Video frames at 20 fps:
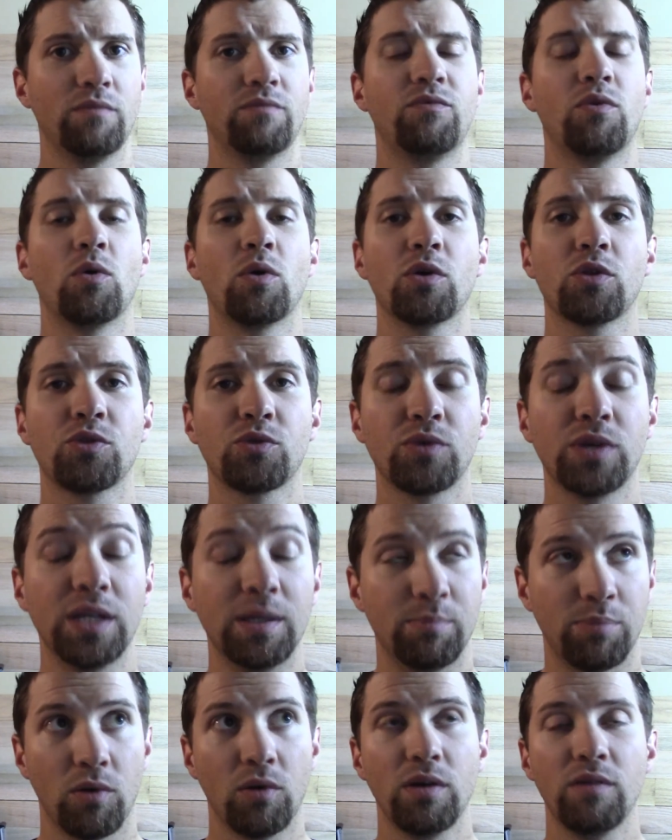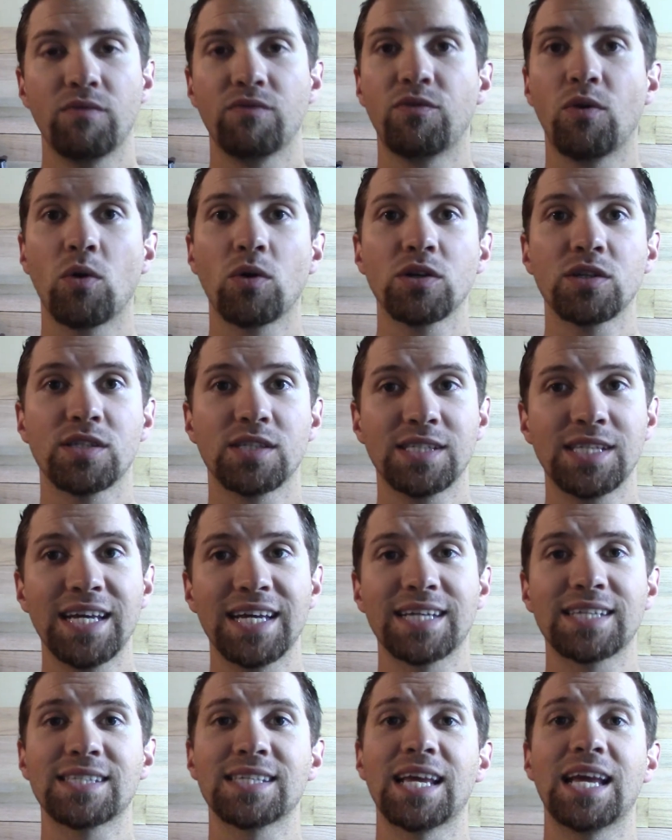0.43,
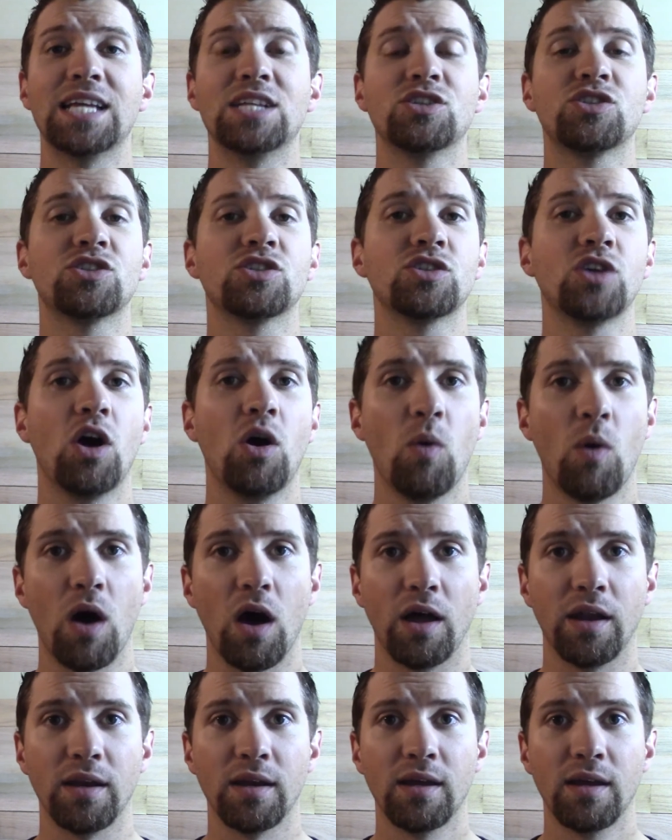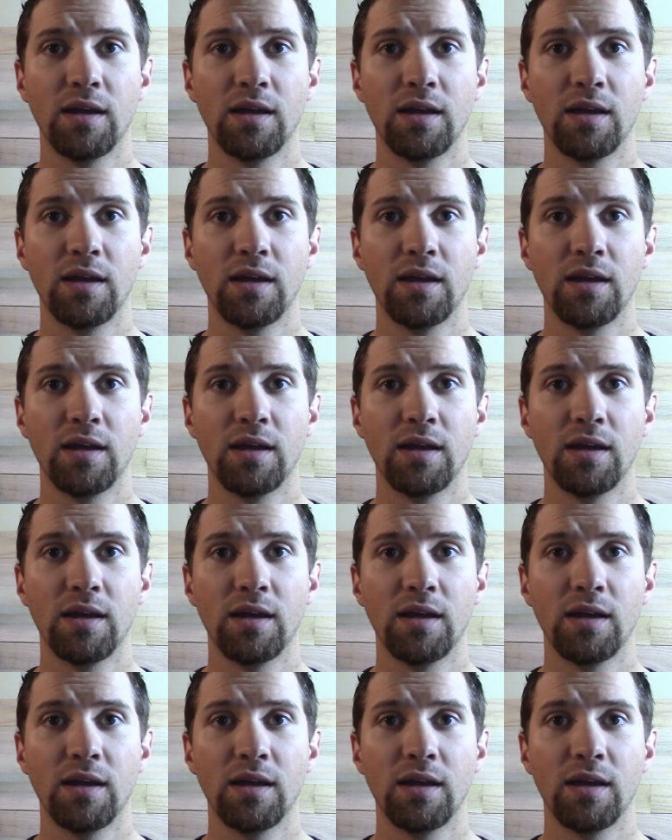0.46, and so on.